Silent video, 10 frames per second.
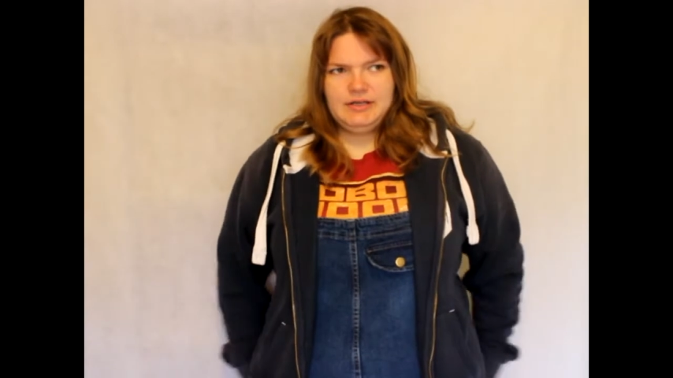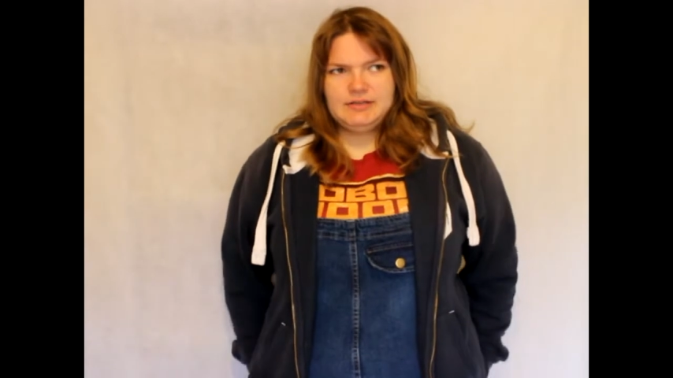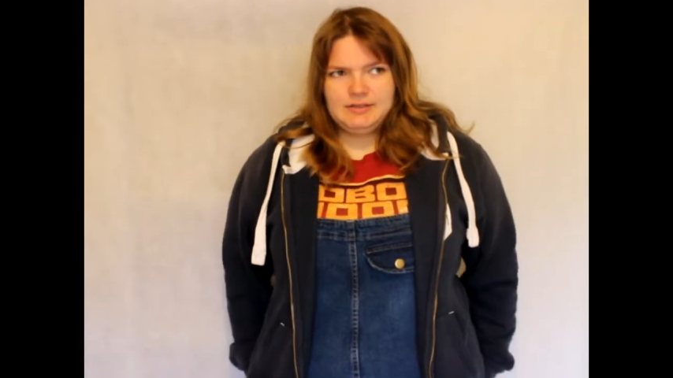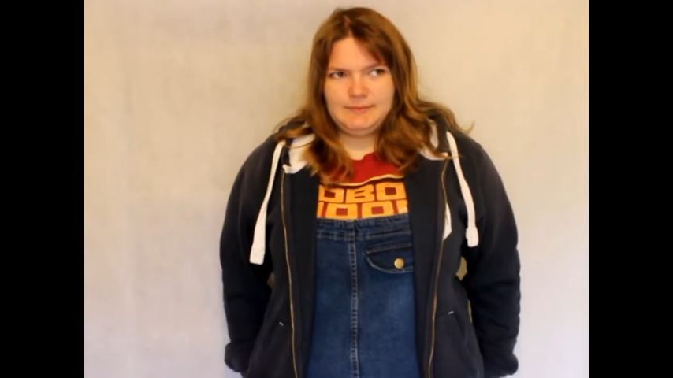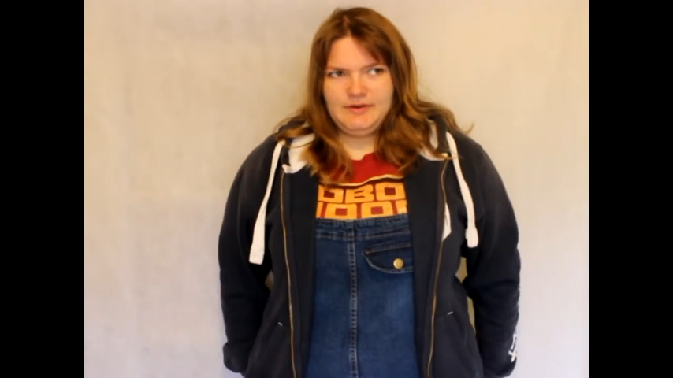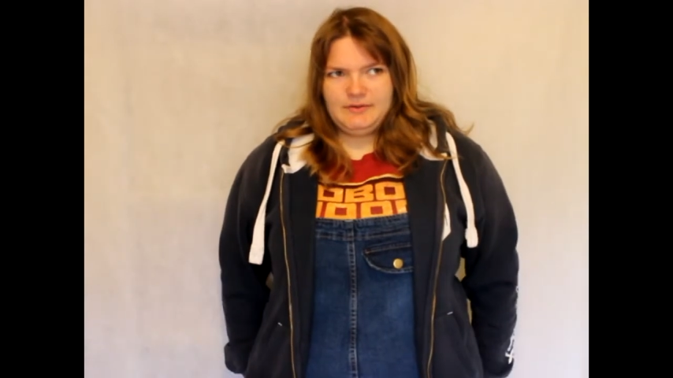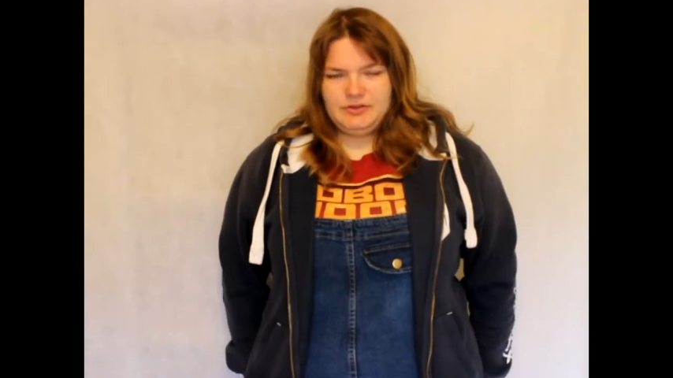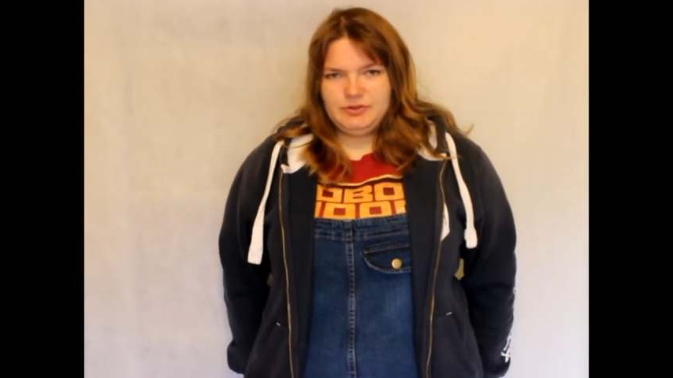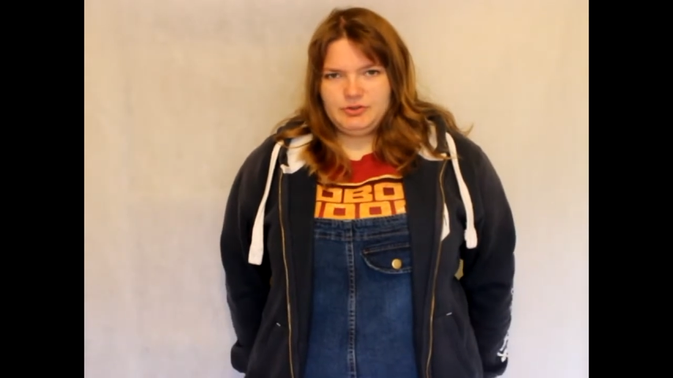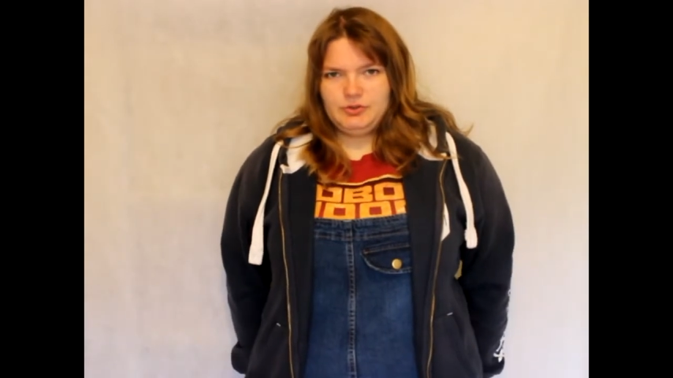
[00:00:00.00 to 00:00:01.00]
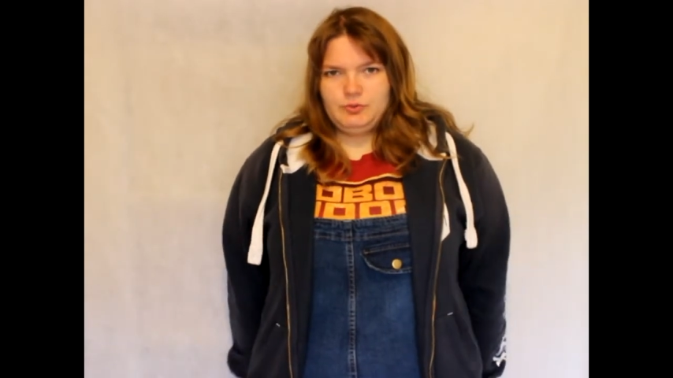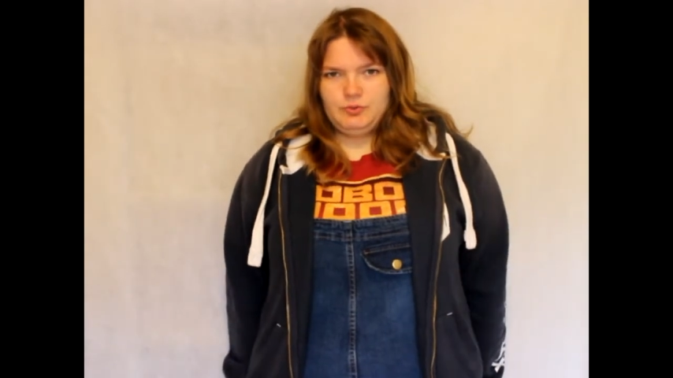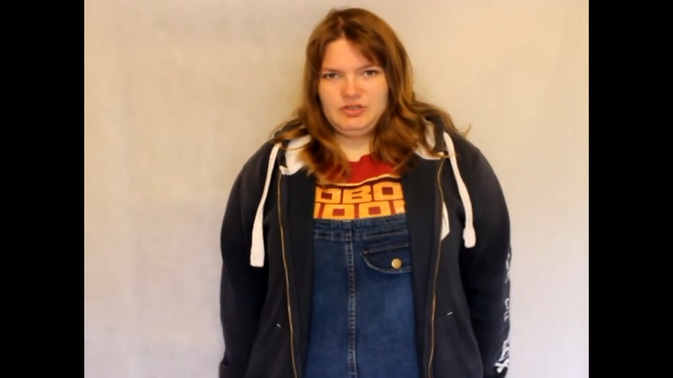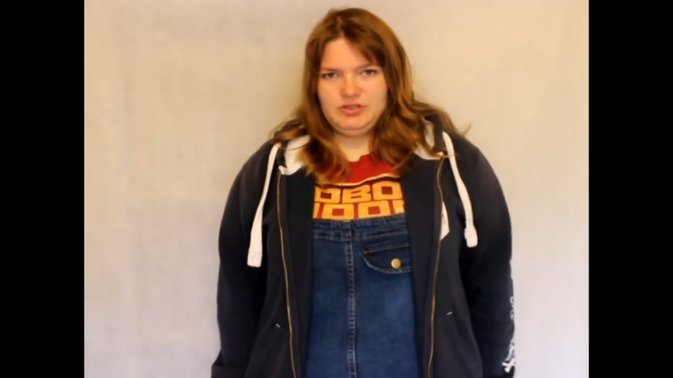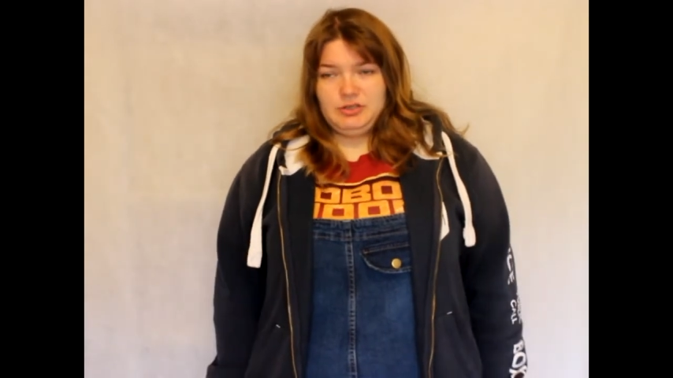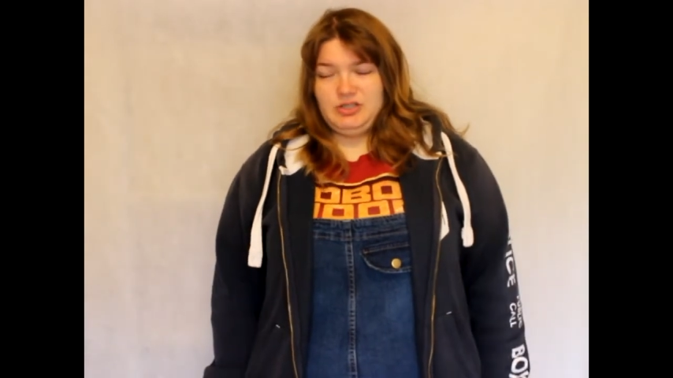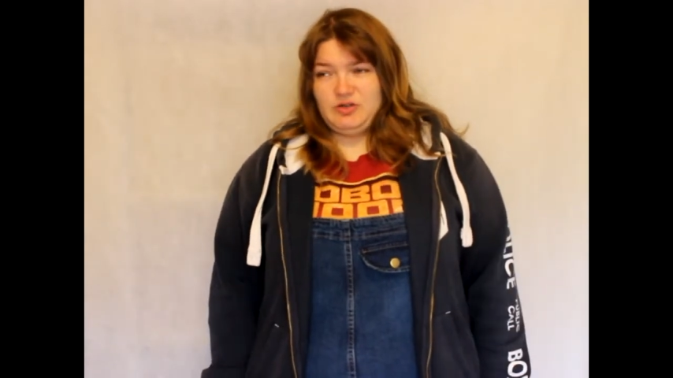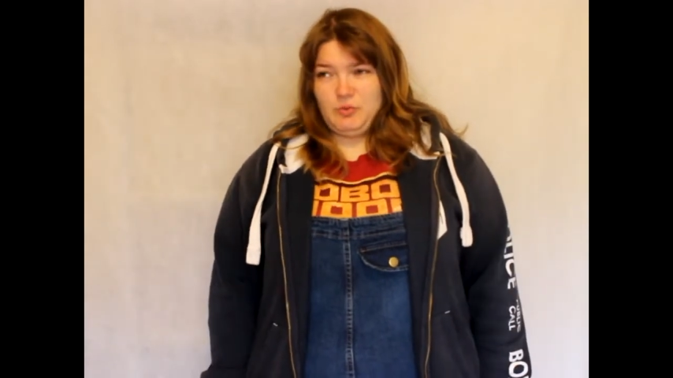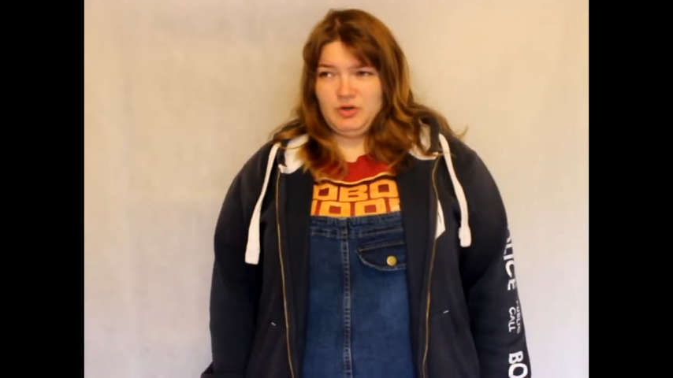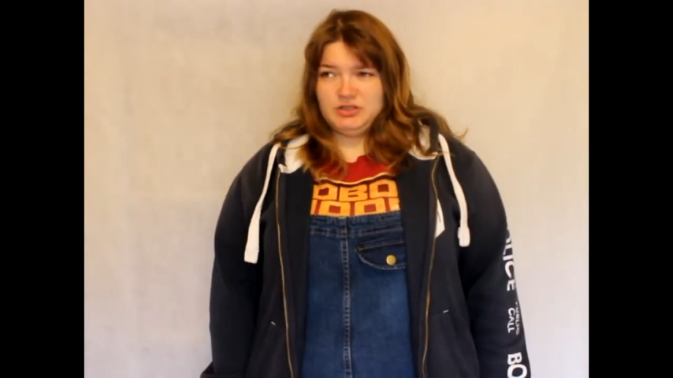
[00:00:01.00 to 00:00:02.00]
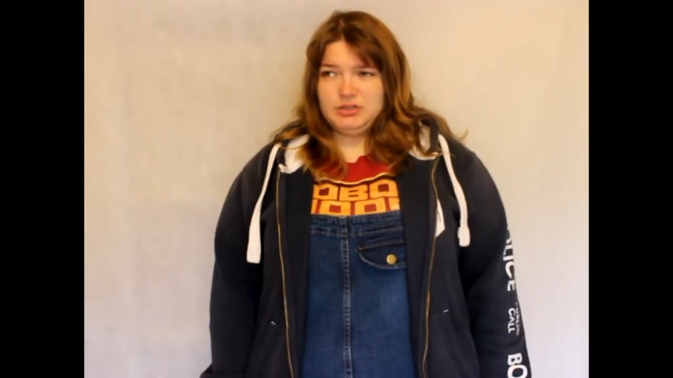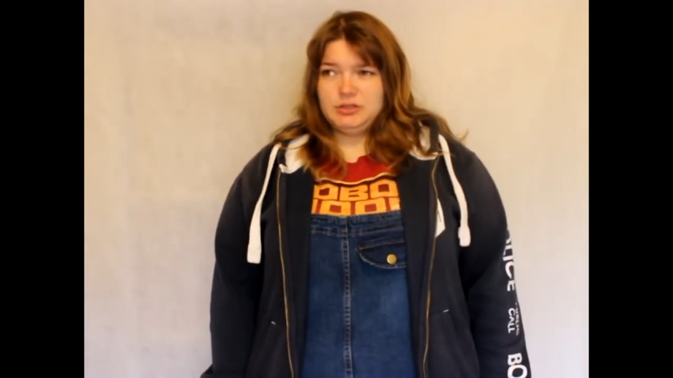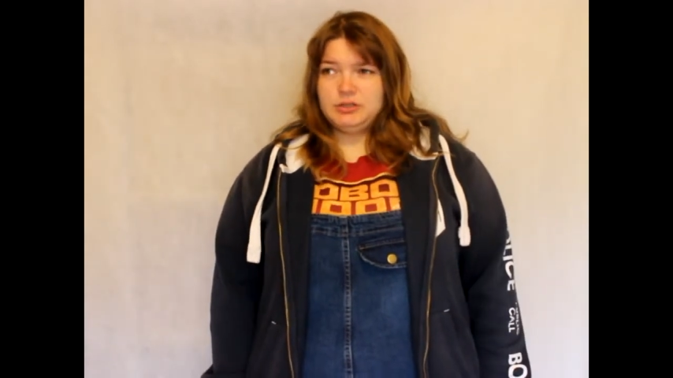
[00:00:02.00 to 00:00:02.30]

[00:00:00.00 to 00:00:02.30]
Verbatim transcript: is in America too. And it's like, what?